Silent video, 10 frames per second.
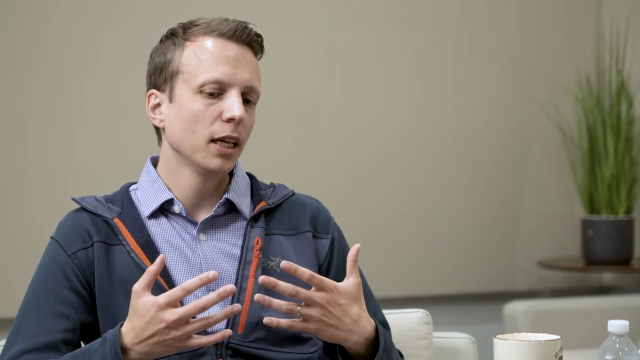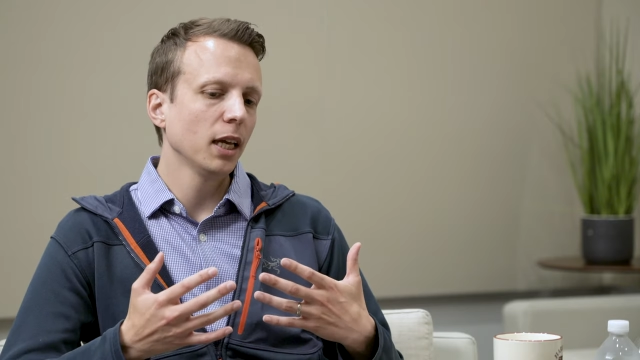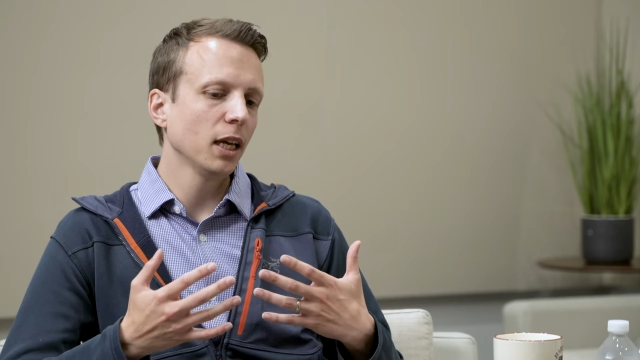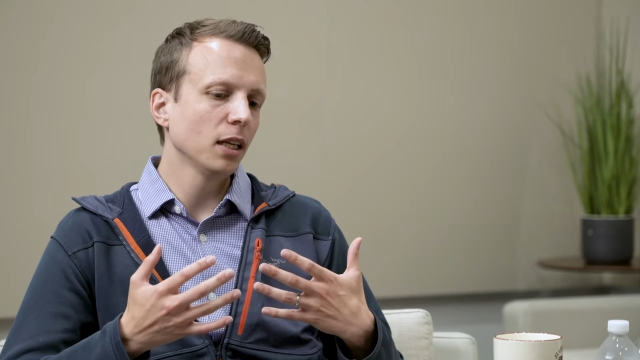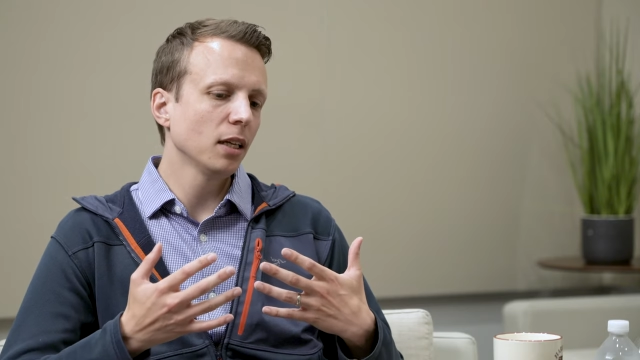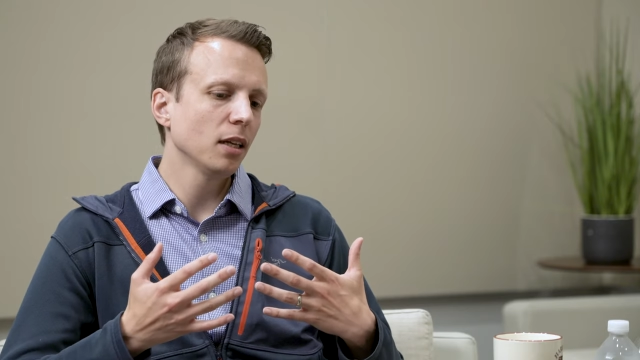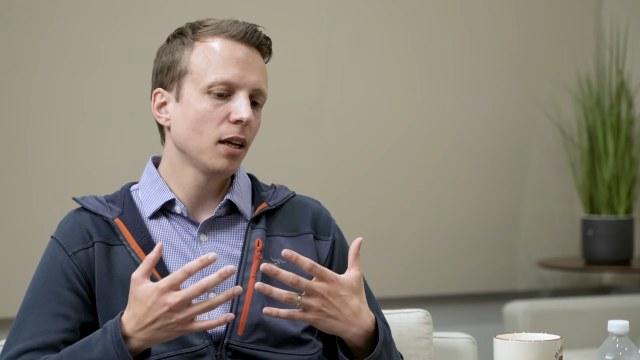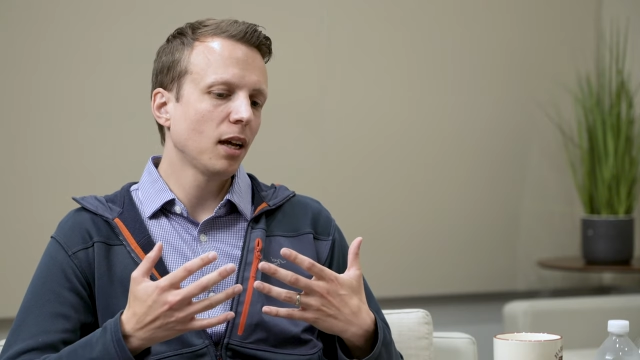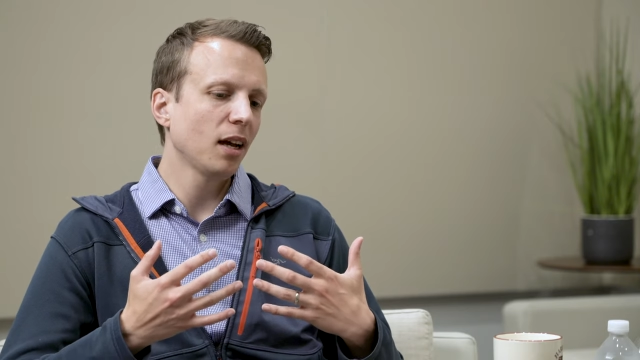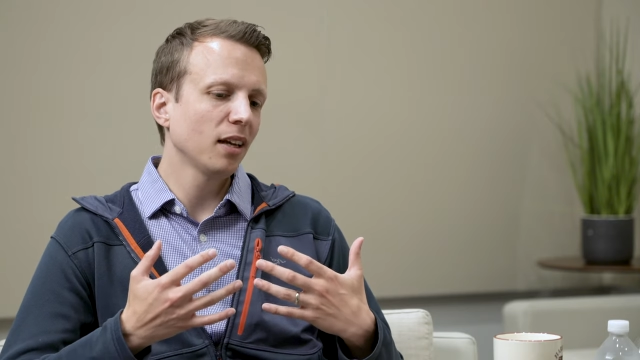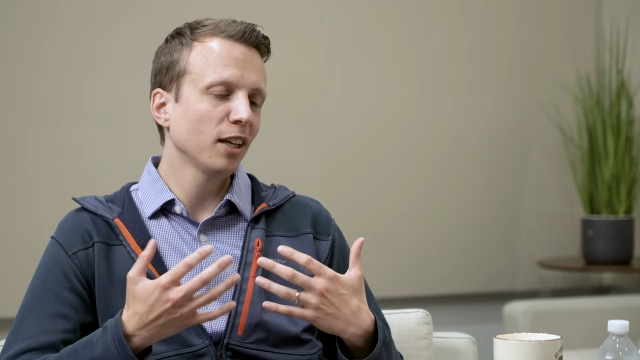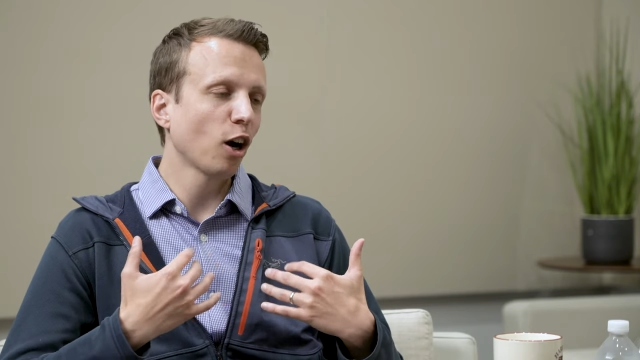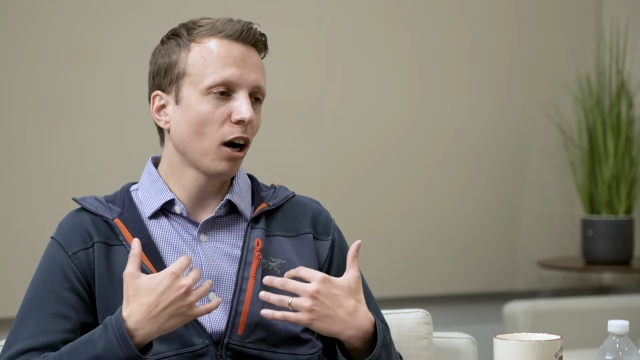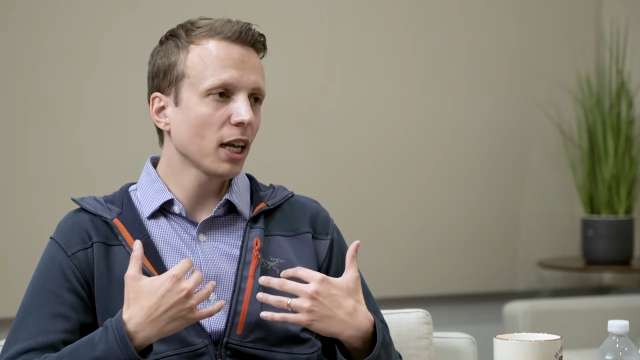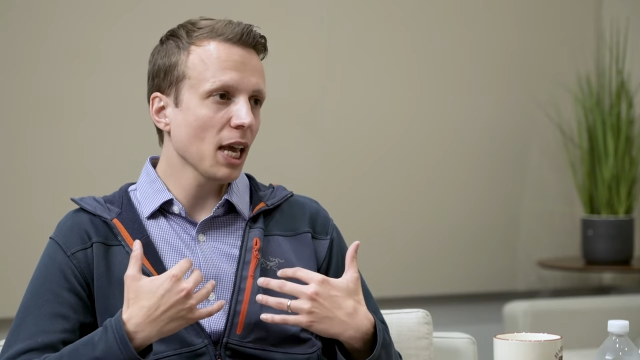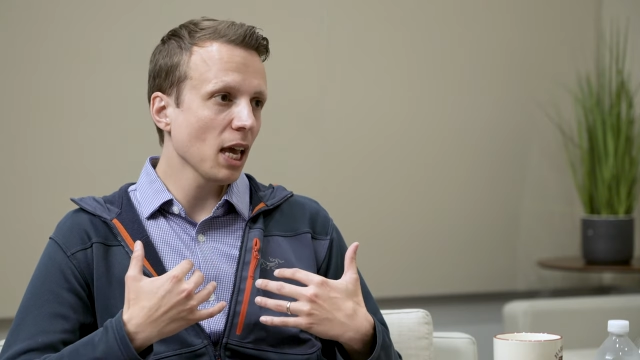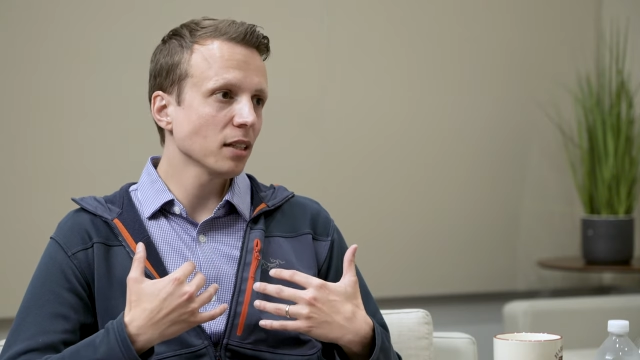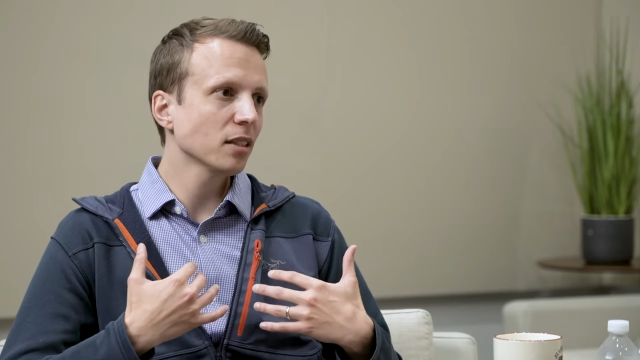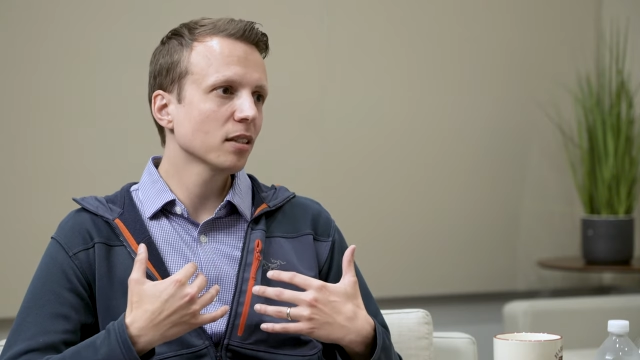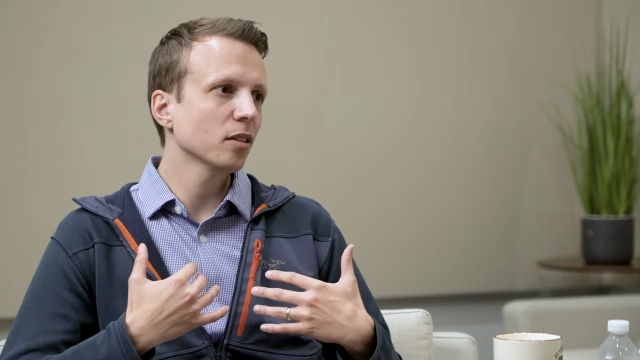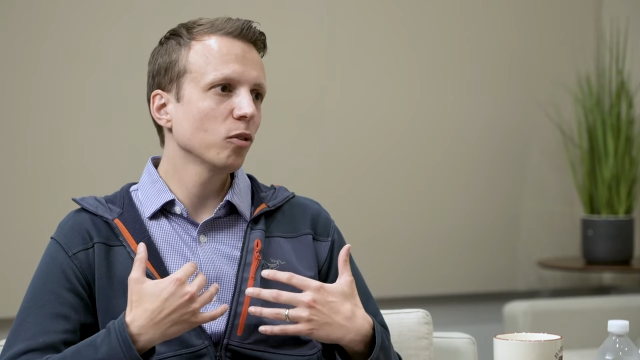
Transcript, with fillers: in uh, in our case,